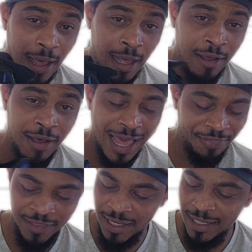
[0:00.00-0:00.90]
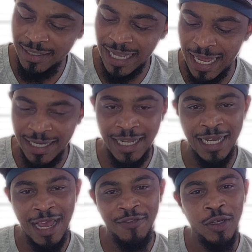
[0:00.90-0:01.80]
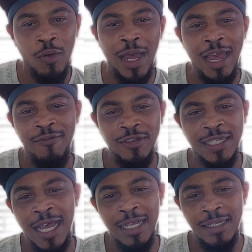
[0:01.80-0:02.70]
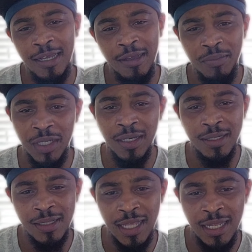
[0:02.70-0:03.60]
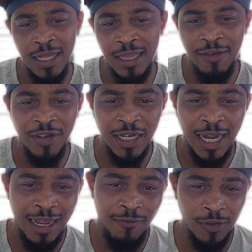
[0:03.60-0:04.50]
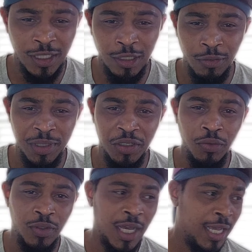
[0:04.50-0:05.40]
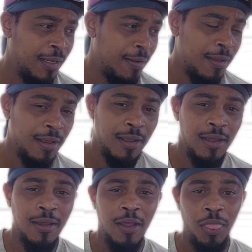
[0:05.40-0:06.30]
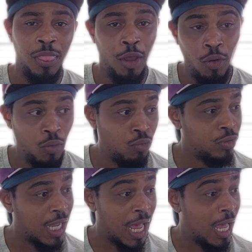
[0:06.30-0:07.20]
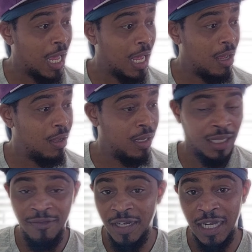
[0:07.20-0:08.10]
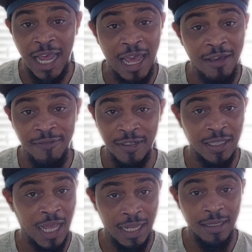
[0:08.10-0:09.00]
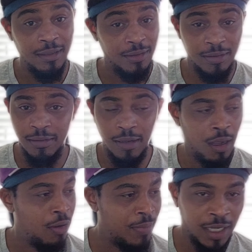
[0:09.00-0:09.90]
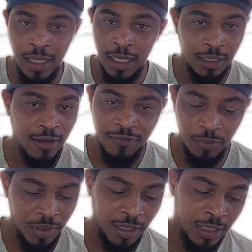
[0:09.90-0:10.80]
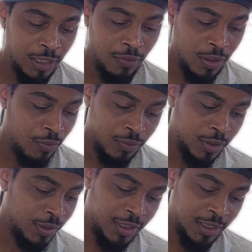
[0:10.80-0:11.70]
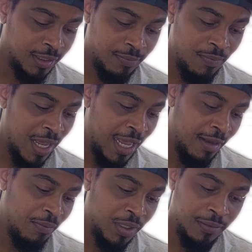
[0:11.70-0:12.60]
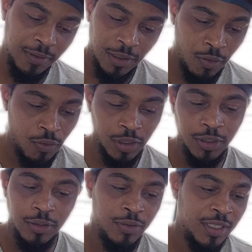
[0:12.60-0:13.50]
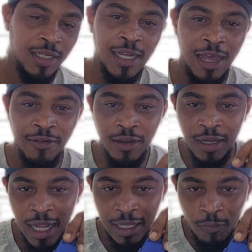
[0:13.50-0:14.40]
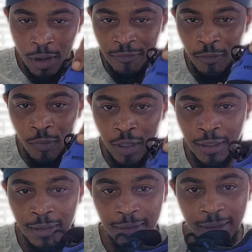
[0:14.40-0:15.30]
Uh, these I did have to go a half a size up because the 11 and a half was a little bit too tight. Those 11 and a half is like oh my God, the comfortability on those is just mad. But of course, you see a Nike Waffle one.